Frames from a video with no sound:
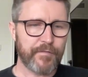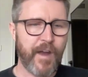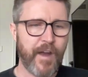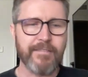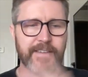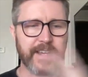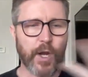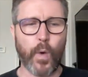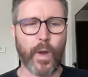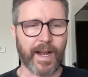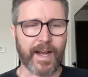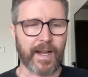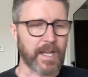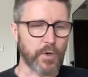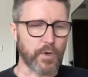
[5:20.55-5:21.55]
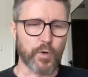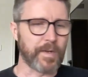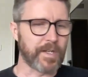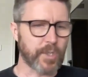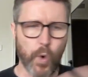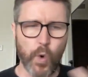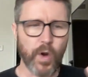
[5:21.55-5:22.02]
very quickly you'd be
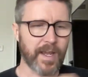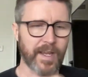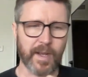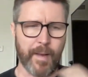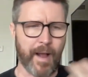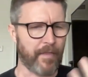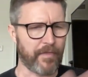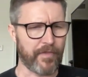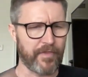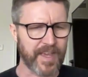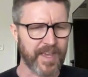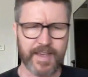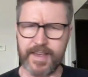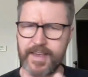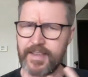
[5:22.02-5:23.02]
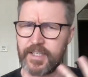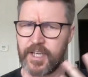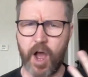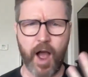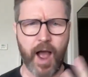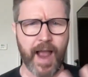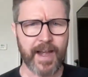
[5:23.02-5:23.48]
talking about these
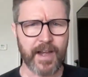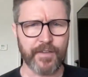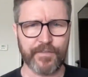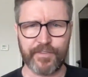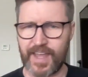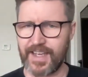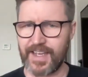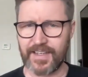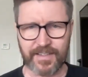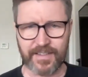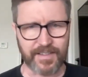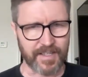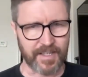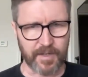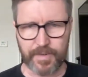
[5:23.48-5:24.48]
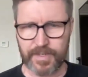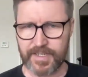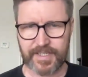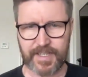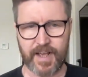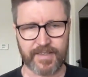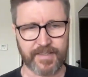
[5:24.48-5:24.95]
kind of things that have been
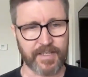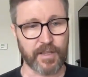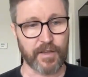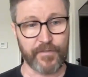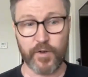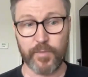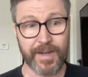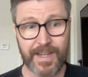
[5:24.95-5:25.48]
discussed in the film.